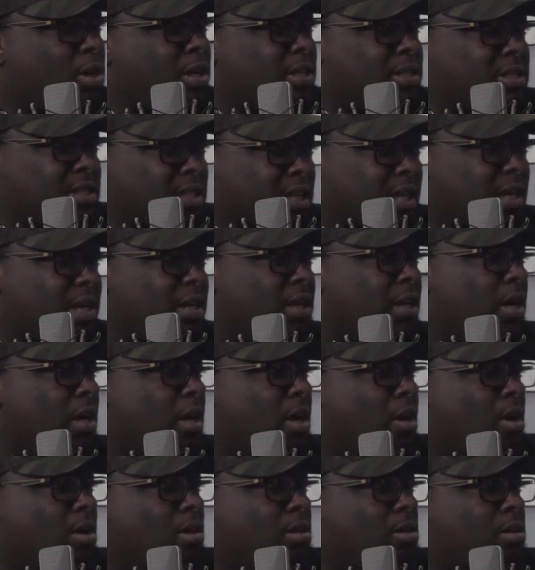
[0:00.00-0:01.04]
in his skin.
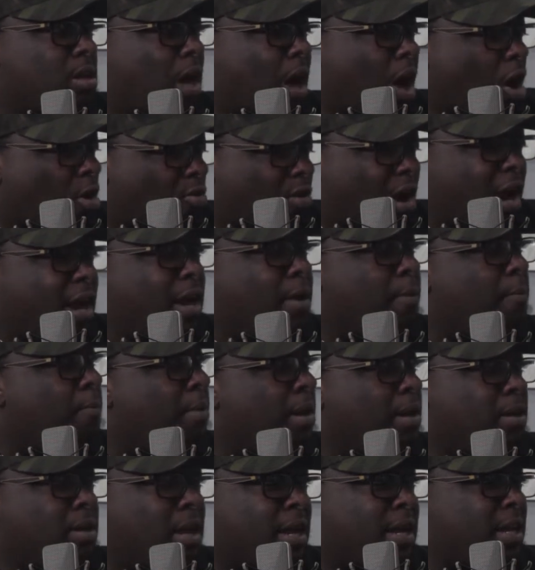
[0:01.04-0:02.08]
All right,
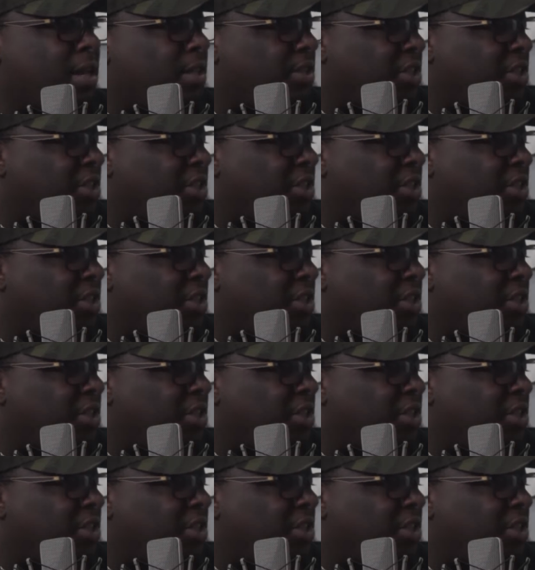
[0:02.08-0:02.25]
but any